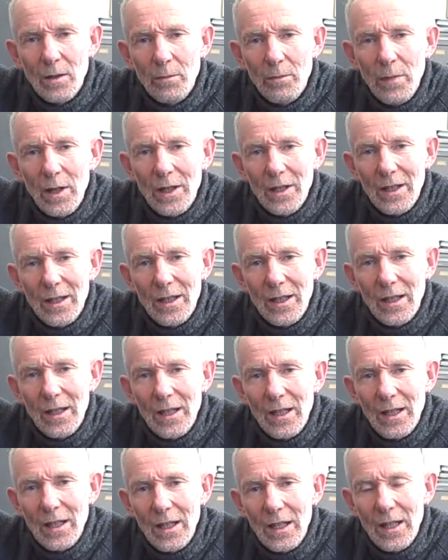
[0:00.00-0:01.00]
But
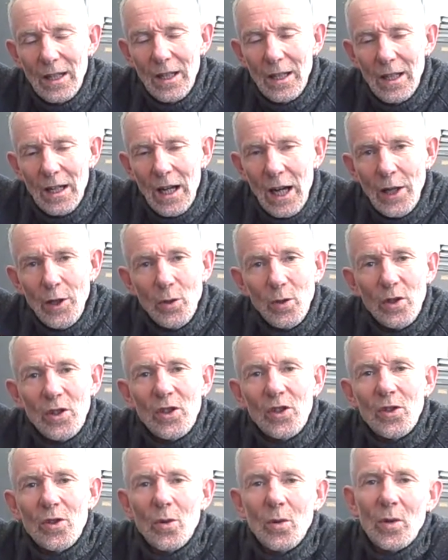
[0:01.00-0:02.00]
I know the
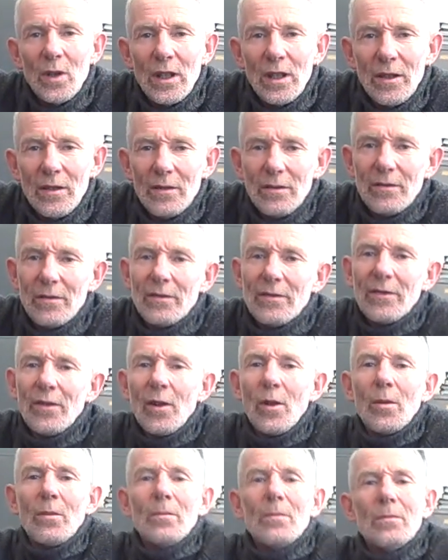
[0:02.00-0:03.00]
story
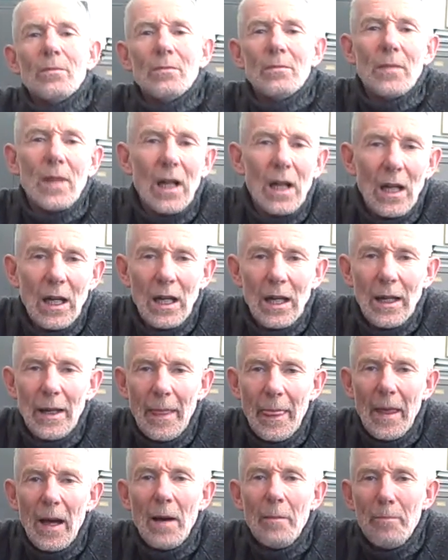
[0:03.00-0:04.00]
from
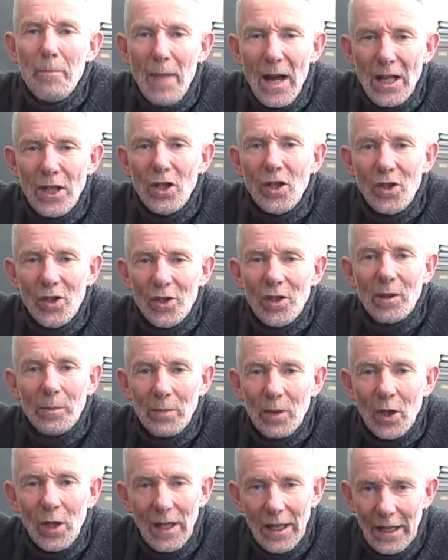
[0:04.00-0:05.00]
a
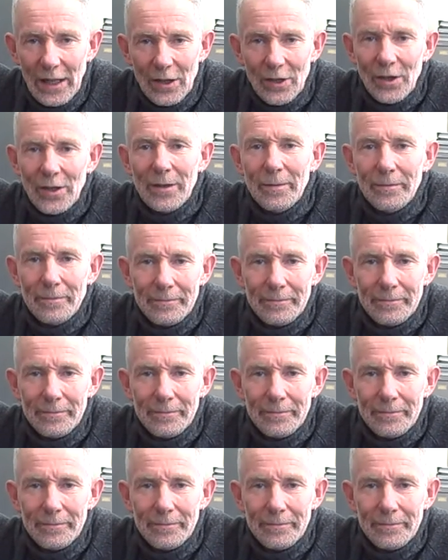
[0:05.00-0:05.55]
manuscript collection